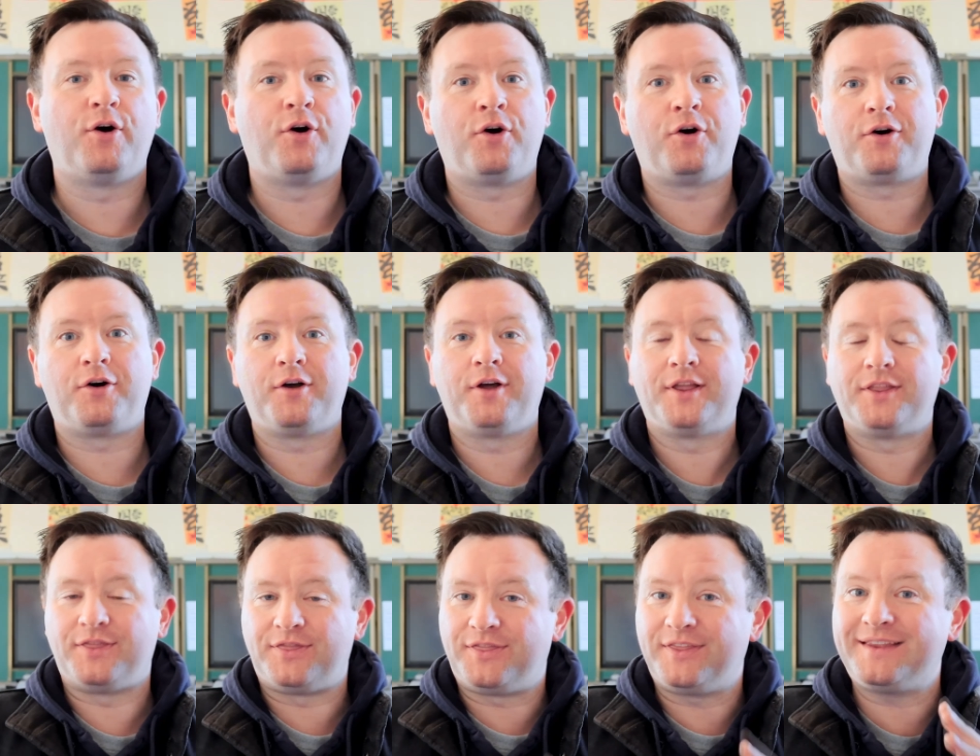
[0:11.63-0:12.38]

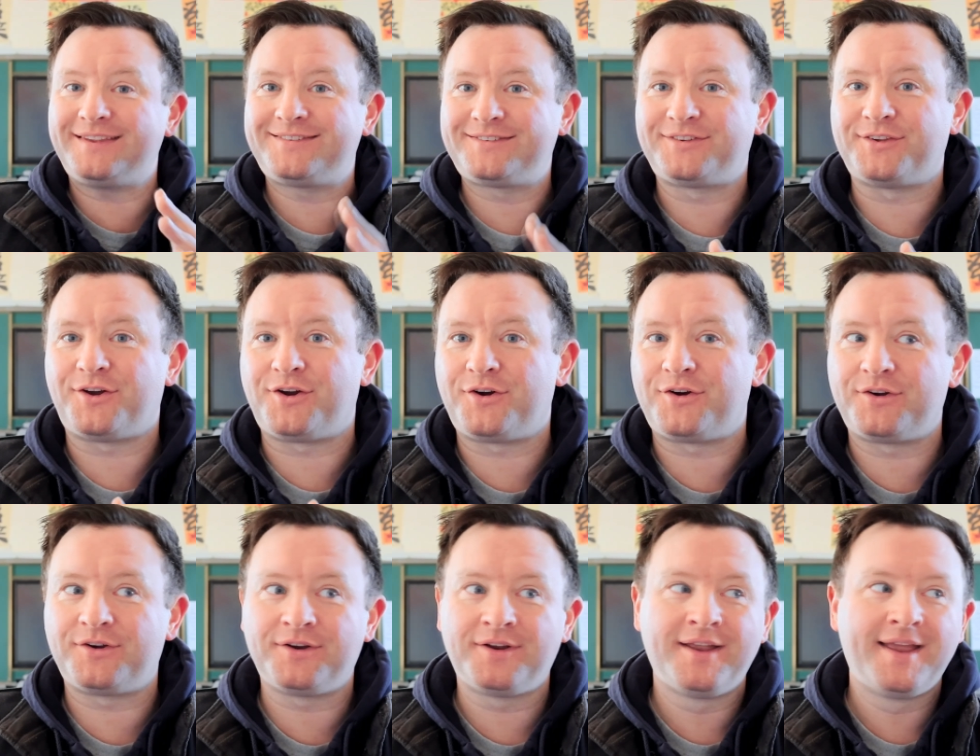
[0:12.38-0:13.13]
Or this
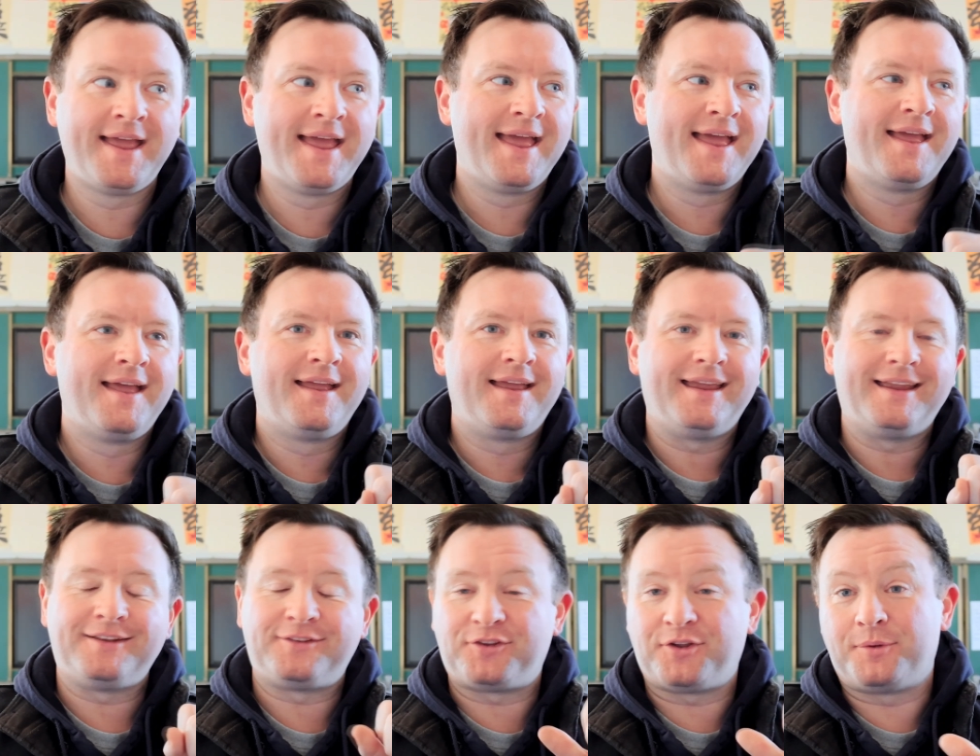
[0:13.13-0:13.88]
song,
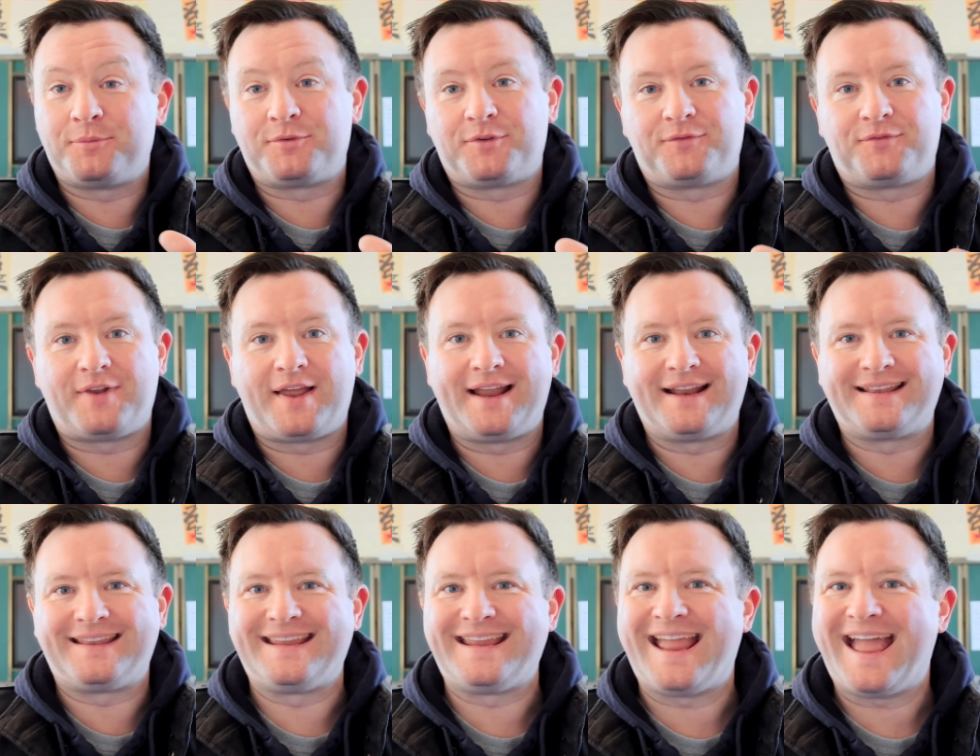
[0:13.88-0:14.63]
in terms of
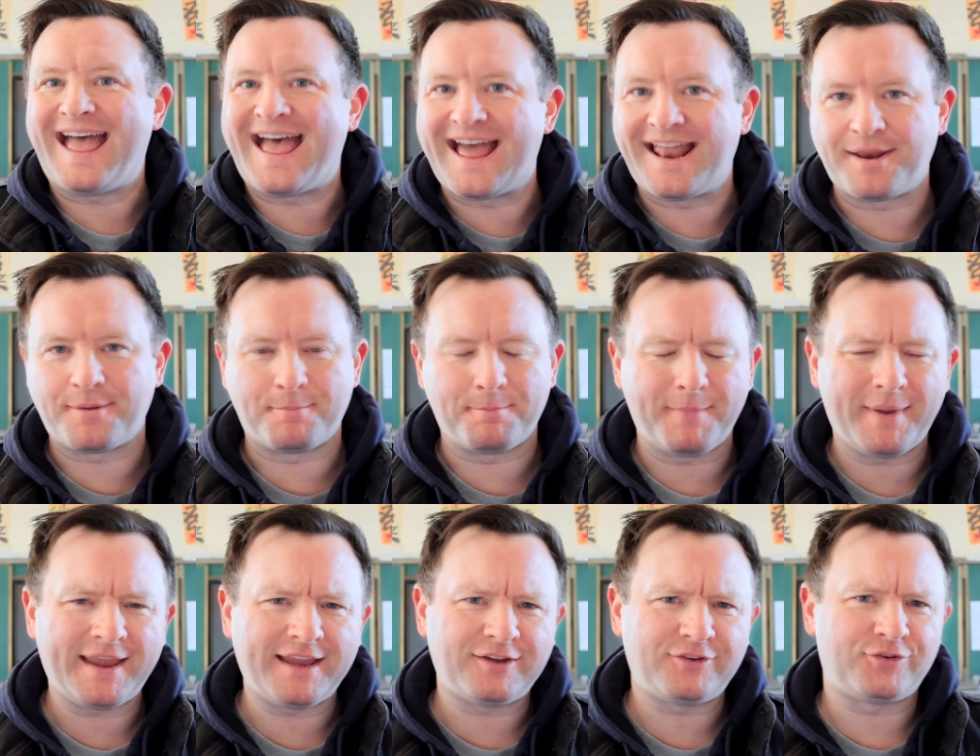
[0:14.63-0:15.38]
like the
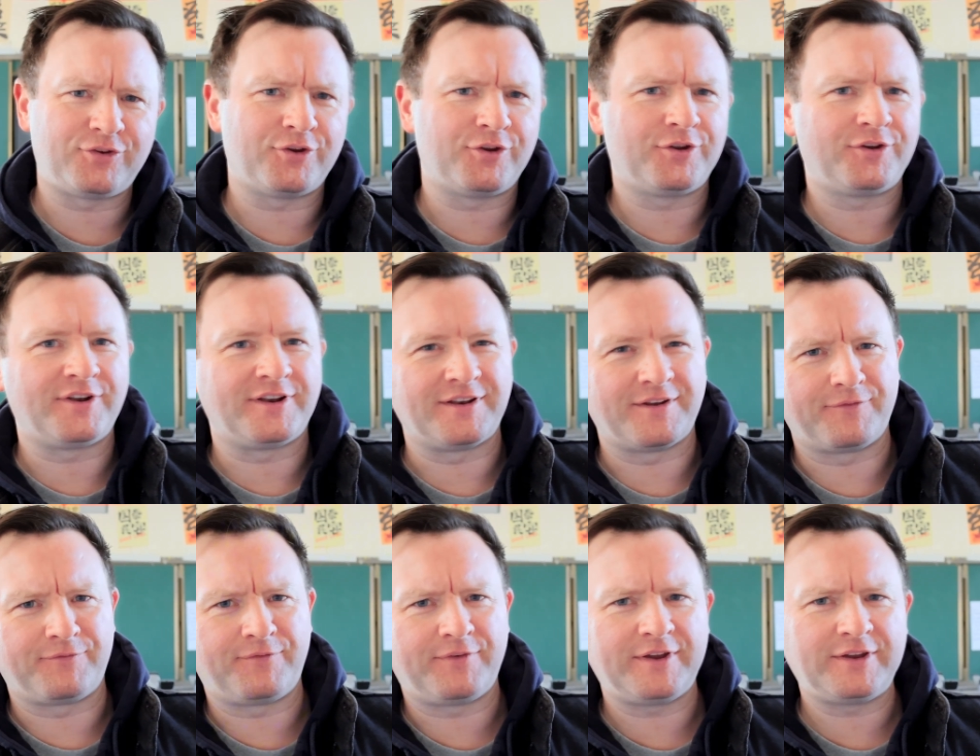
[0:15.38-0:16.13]
animation and the
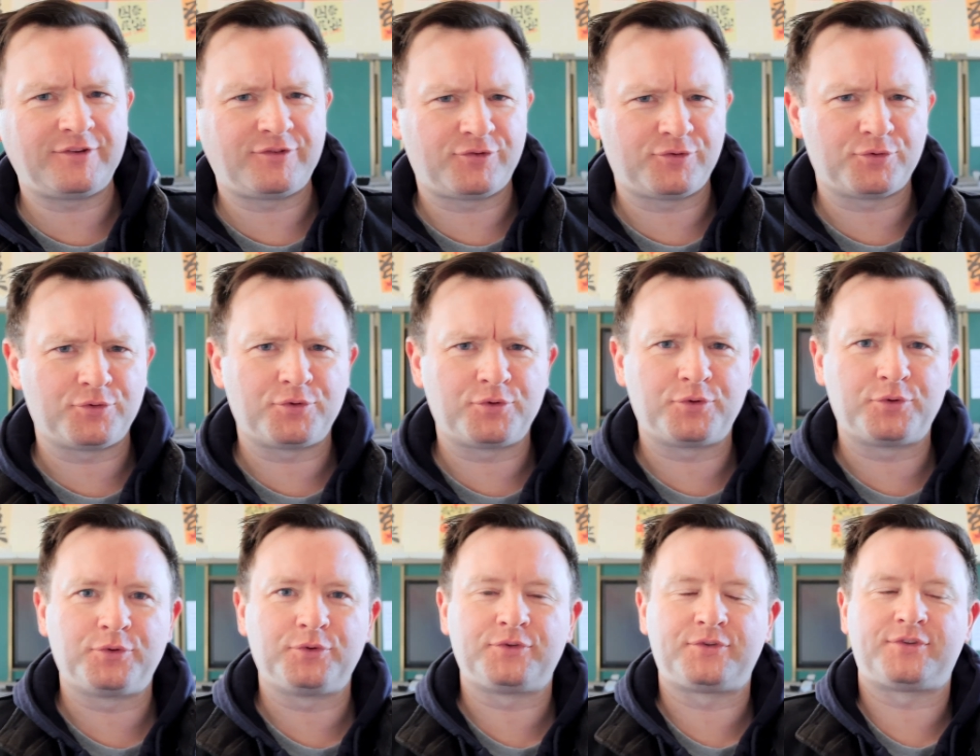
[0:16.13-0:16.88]

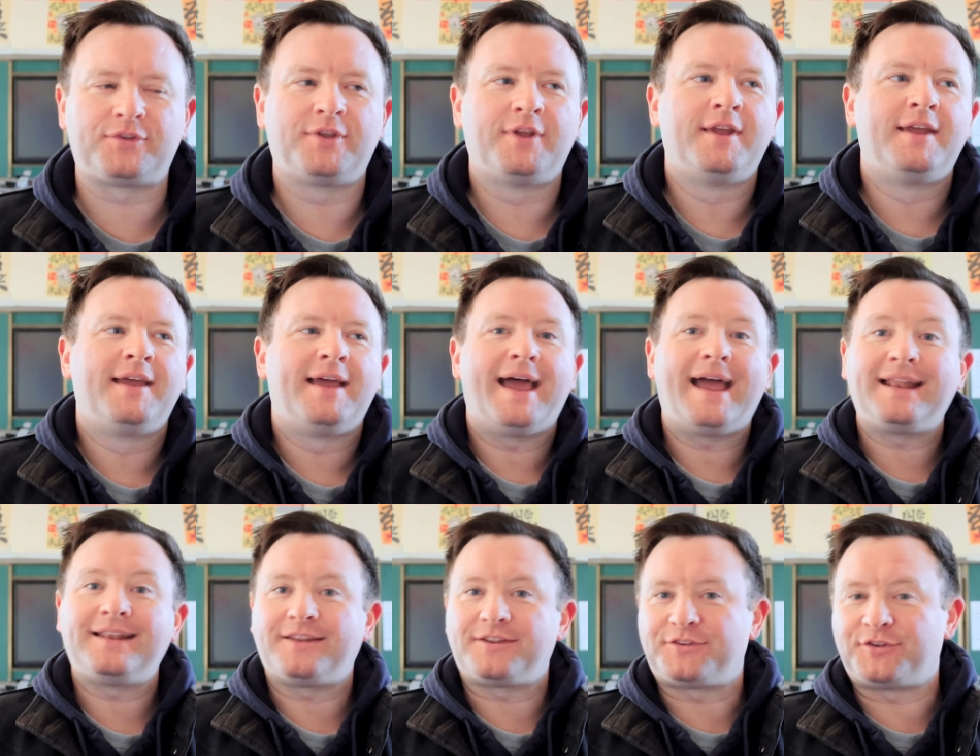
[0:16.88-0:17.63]
visuals
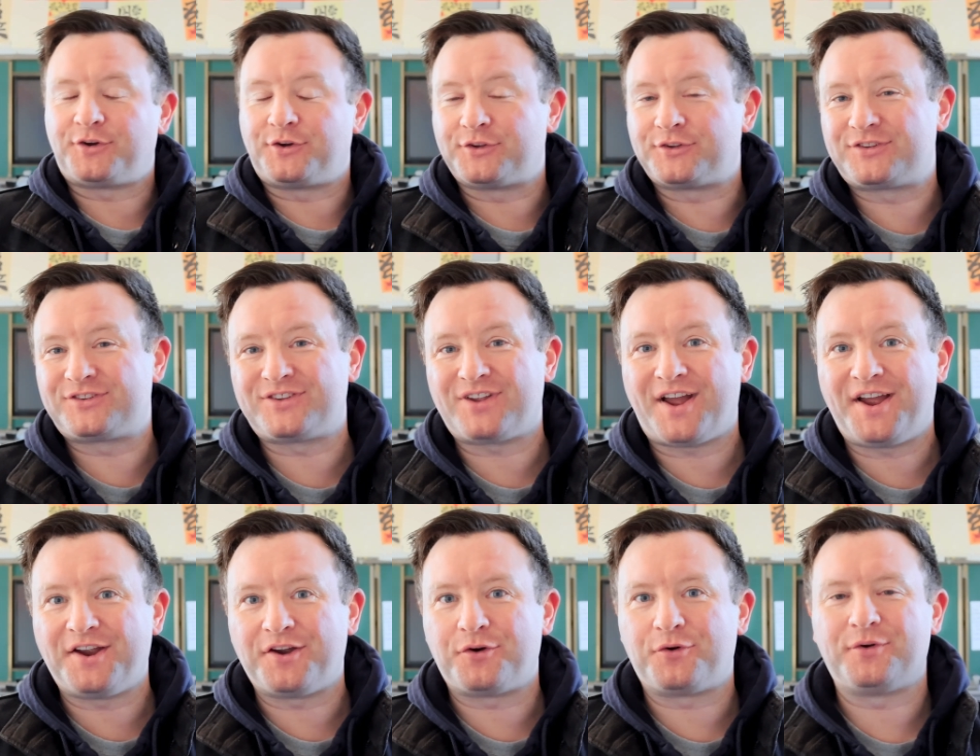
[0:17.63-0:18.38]
and the song
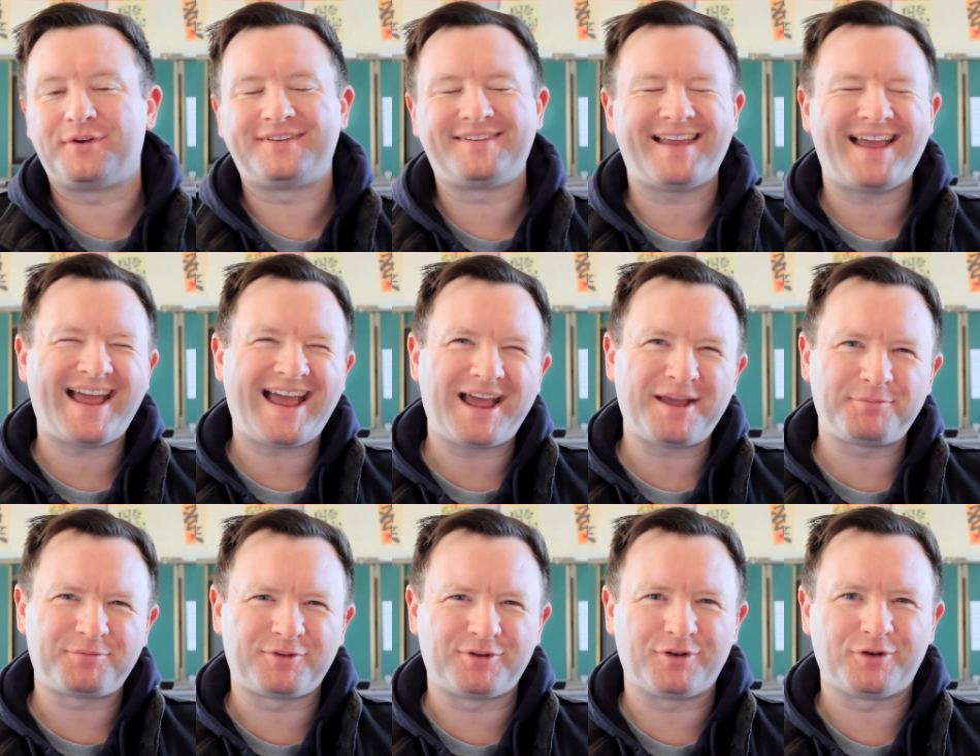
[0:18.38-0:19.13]
style, is
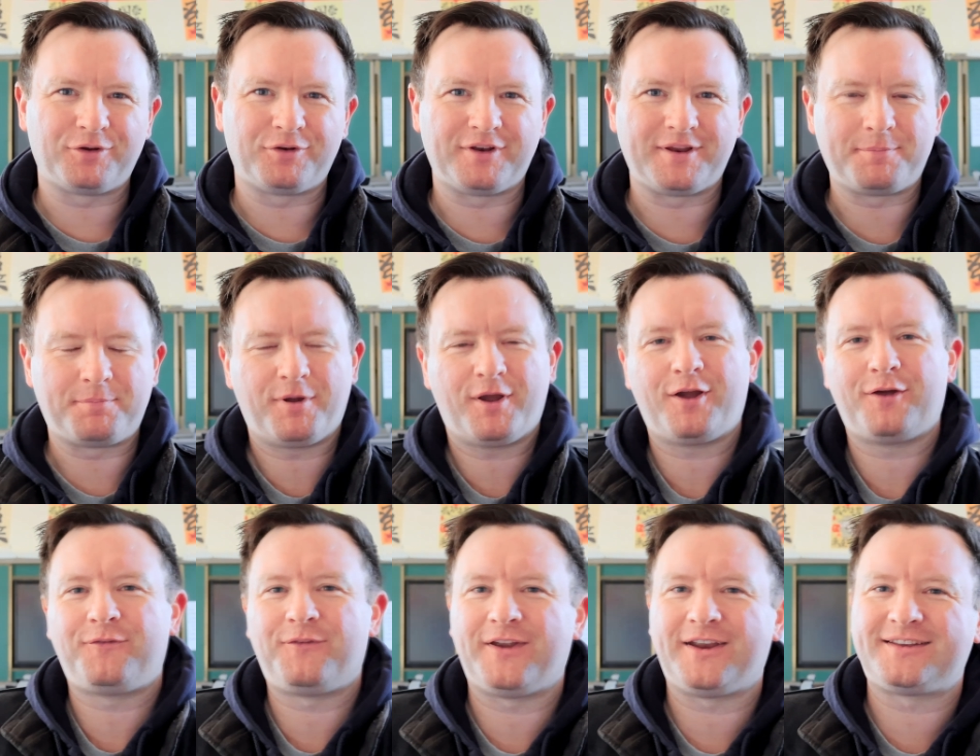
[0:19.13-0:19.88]
absolutely
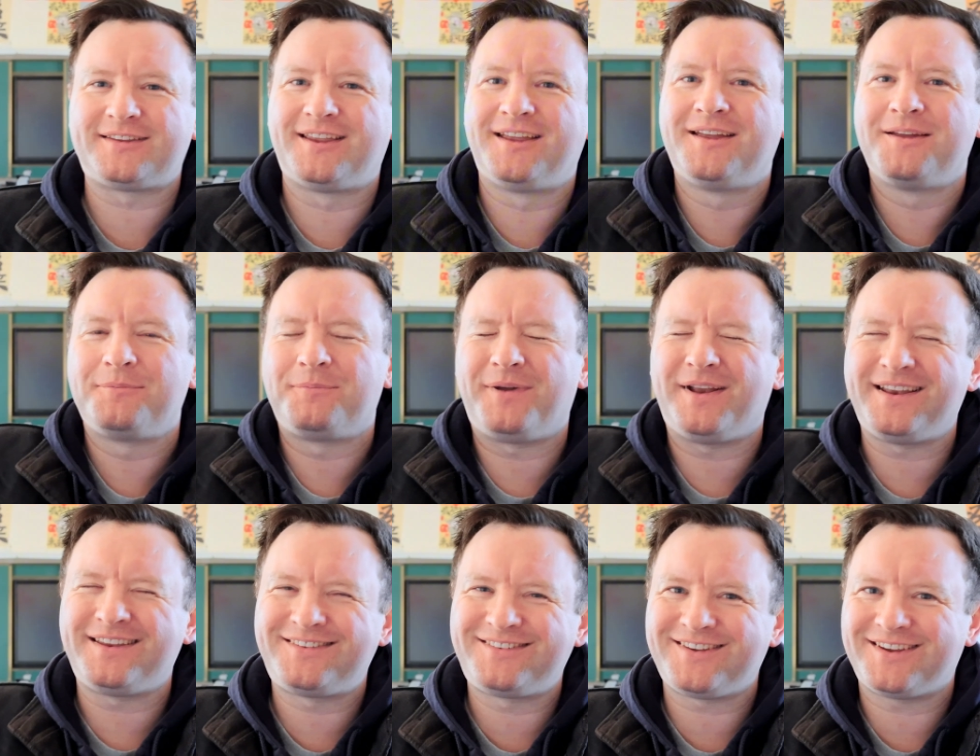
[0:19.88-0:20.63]
perfect,
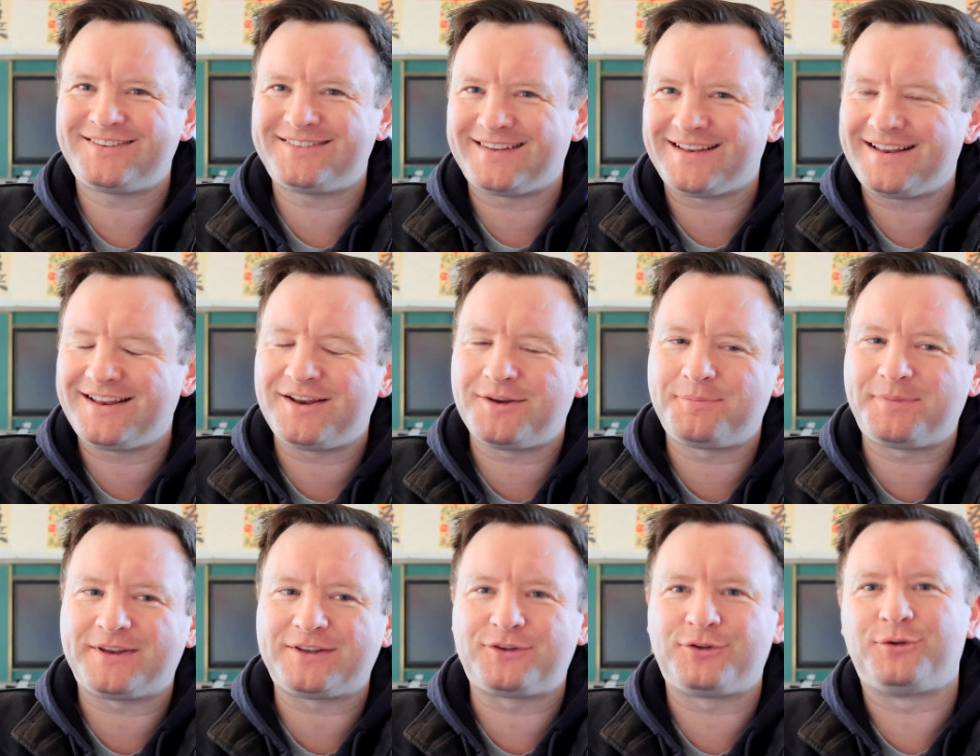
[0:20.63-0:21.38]
but it's just a little
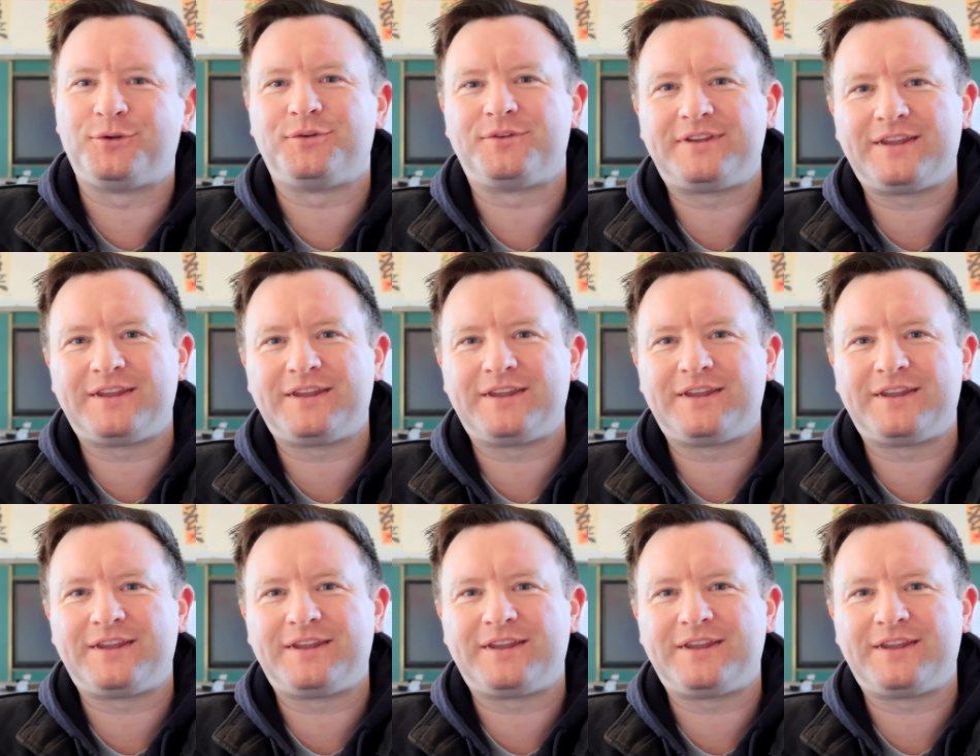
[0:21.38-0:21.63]
bit too